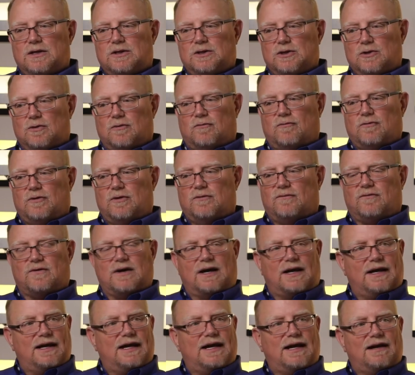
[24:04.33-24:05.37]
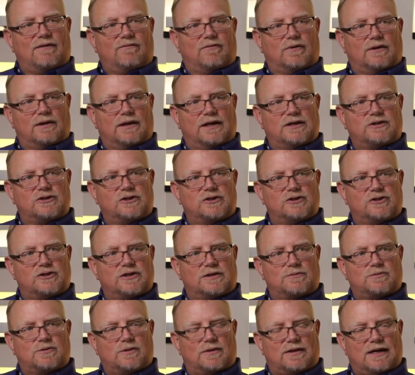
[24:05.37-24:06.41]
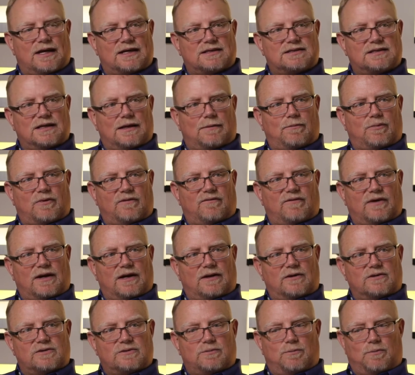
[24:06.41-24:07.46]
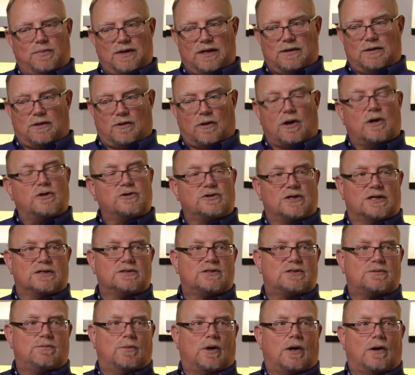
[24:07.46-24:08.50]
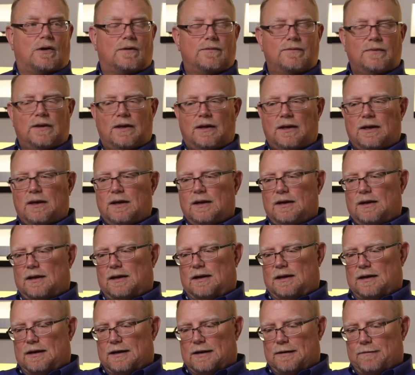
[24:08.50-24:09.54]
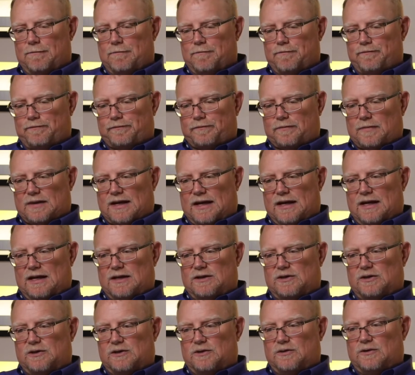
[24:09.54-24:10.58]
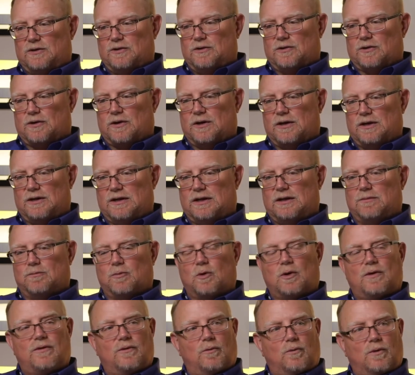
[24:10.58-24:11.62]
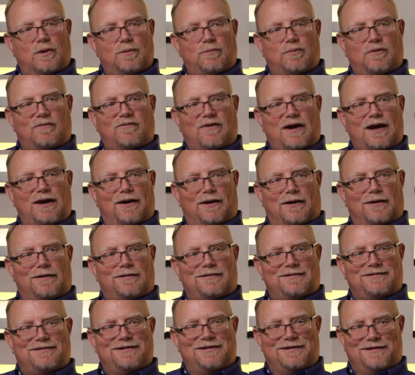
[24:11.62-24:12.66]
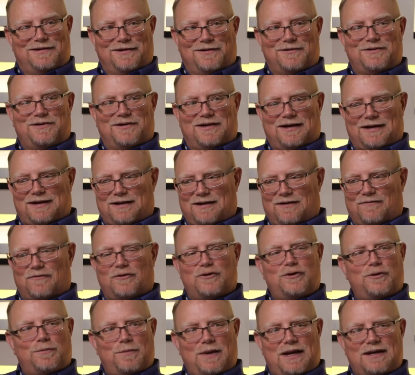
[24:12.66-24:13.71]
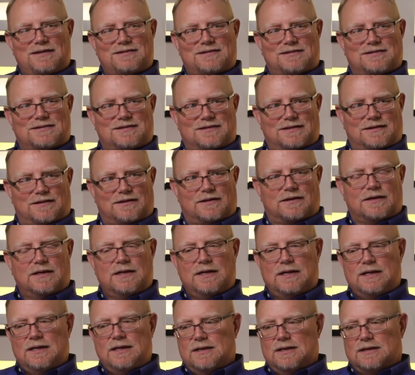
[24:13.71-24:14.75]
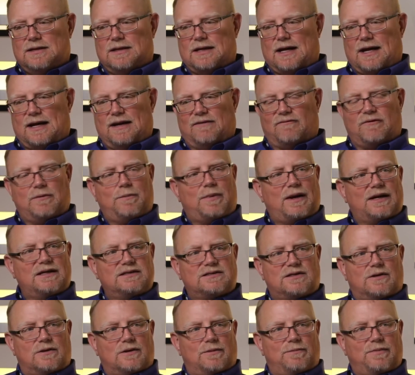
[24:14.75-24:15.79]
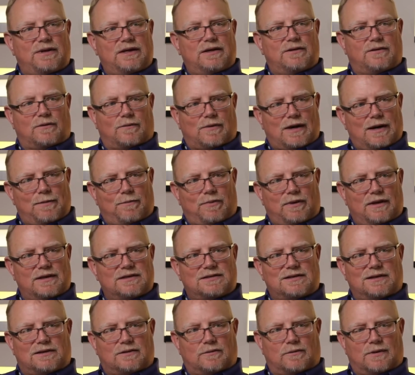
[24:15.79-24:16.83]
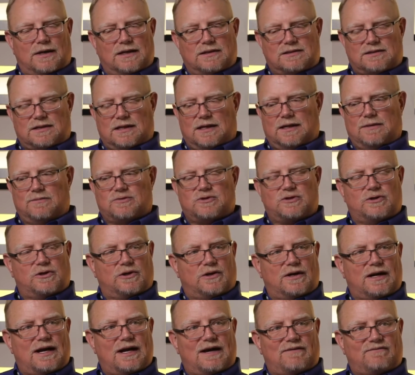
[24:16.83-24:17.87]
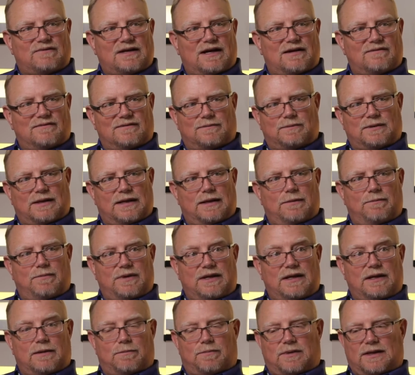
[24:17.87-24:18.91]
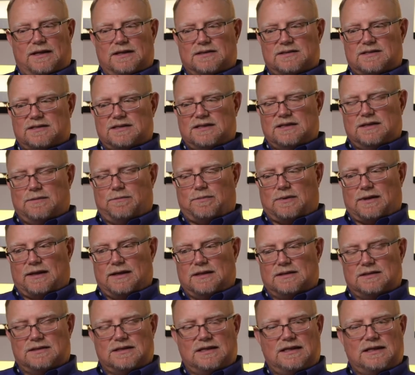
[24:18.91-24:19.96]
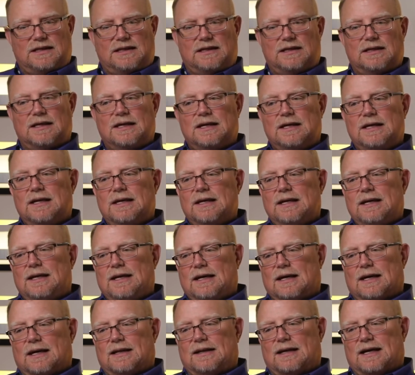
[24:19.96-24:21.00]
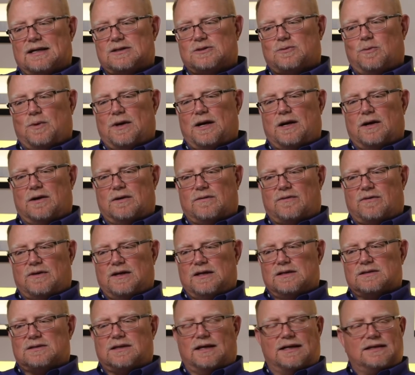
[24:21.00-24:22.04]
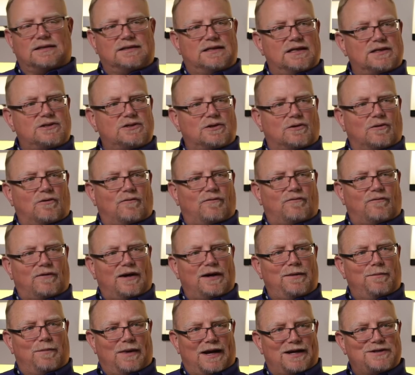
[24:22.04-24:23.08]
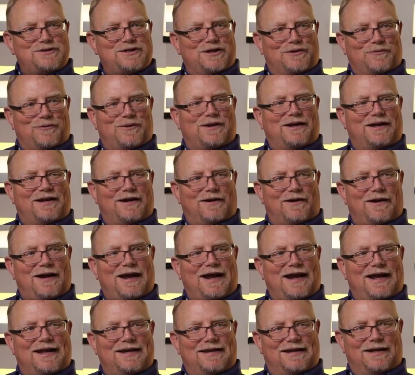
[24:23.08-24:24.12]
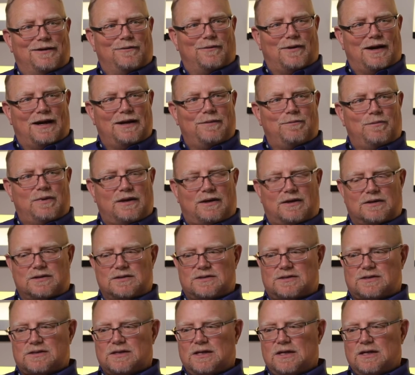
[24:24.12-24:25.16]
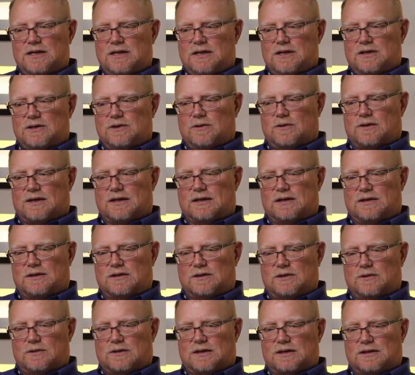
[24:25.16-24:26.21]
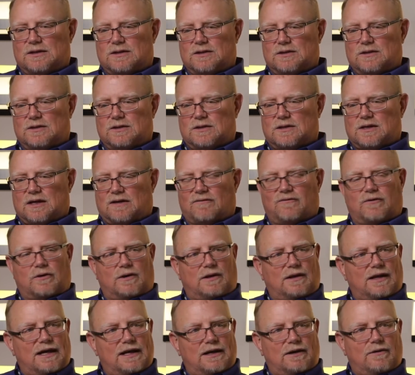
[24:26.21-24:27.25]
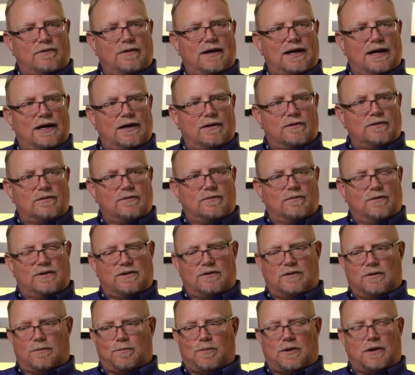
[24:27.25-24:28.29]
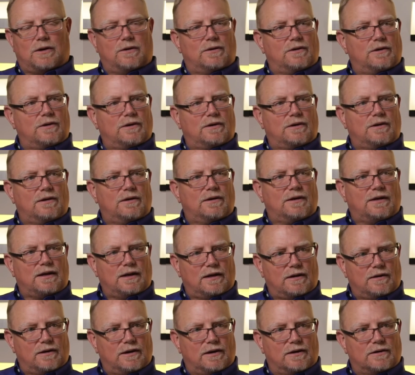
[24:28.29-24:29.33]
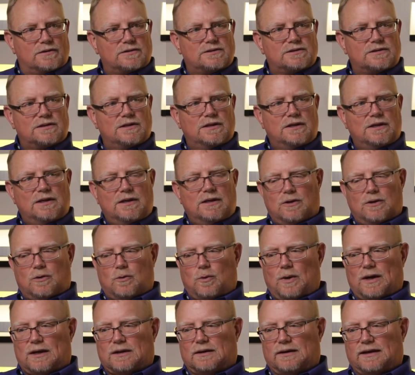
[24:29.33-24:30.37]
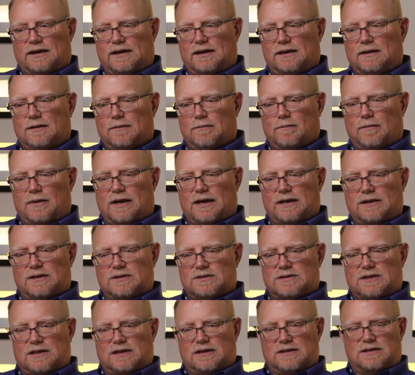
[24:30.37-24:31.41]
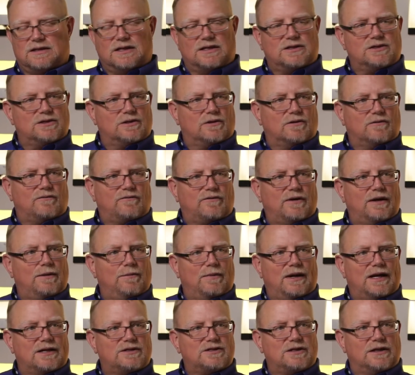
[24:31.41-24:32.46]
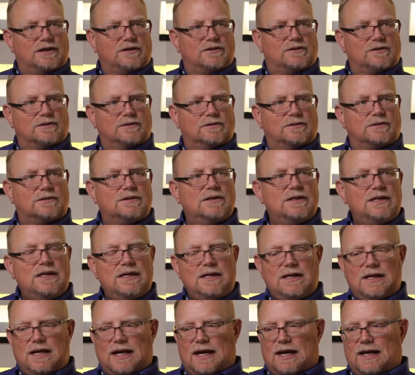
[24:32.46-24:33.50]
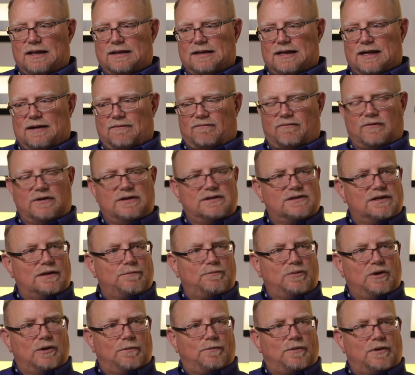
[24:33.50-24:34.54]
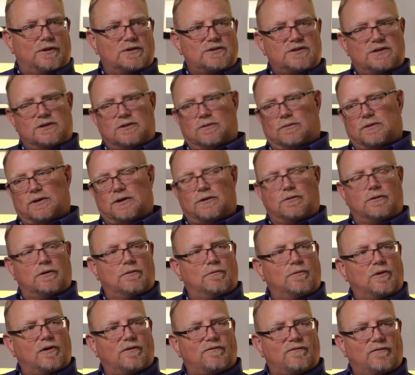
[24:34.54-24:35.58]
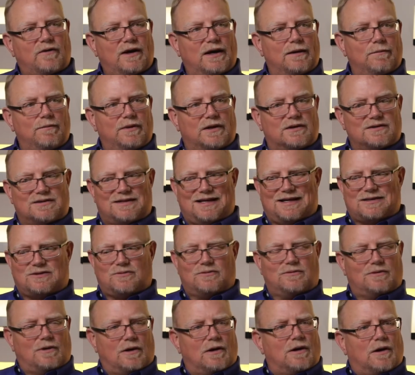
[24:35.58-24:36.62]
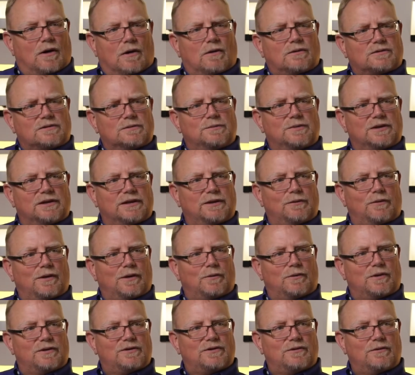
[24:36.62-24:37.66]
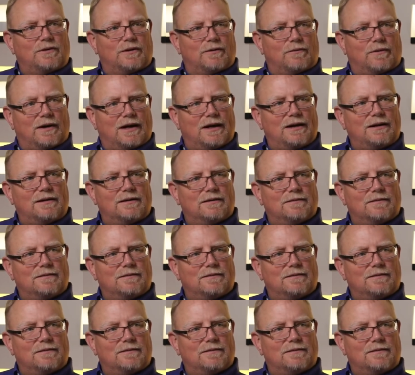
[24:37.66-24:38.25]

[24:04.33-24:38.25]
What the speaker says: You've got to have relationships with asset providers, bit large and small, and you're going to need more than one provider. You got to cover your bases here. Not everybody's going to be in the right place at the right time, so you're going to have a plan B, a plan C, a plan D, and that's where things like digital freight matching really are handy, right? Because you can cover a lot of ground with your partner carriers quickly by using a digital freight matching tool, and that frees up your person to recruit more freight, because that's ultimately what we're doing, right?